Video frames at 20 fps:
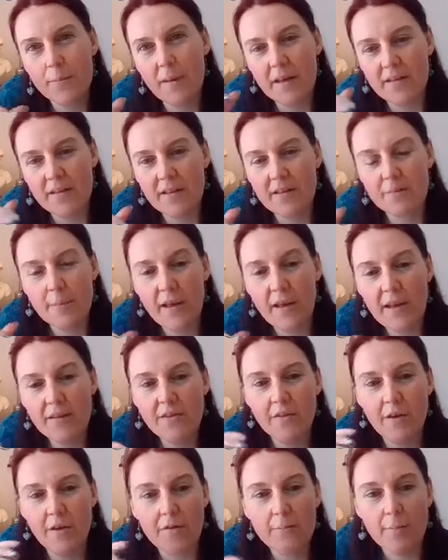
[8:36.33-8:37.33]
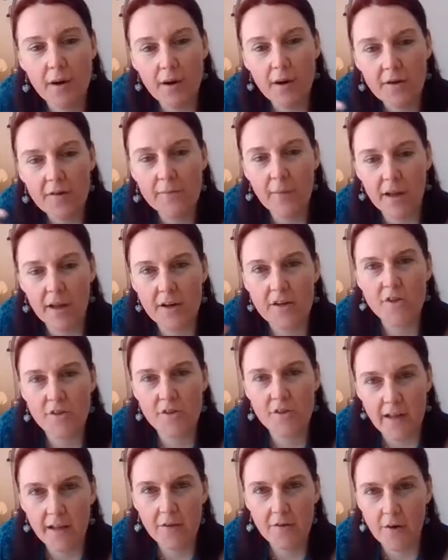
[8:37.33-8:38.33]
is based around birth, marriage
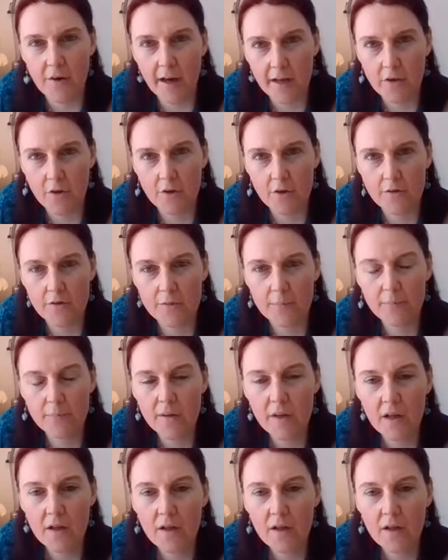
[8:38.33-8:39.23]
and death records.